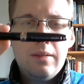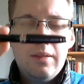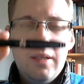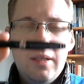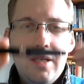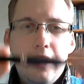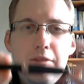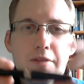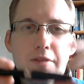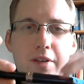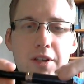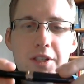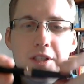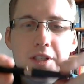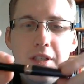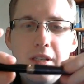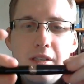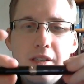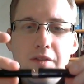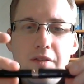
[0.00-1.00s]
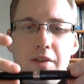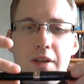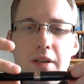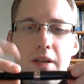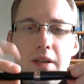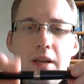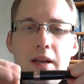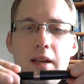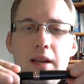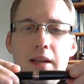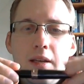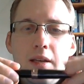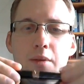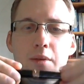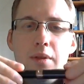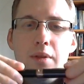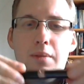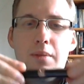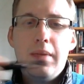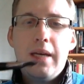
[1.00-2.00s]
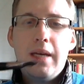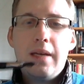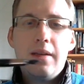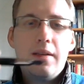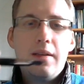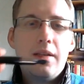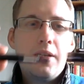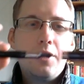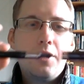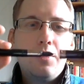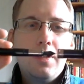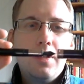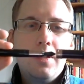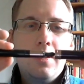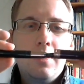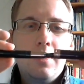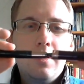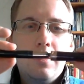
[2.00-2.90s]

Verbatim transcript: a very satisfying click when the magnet actually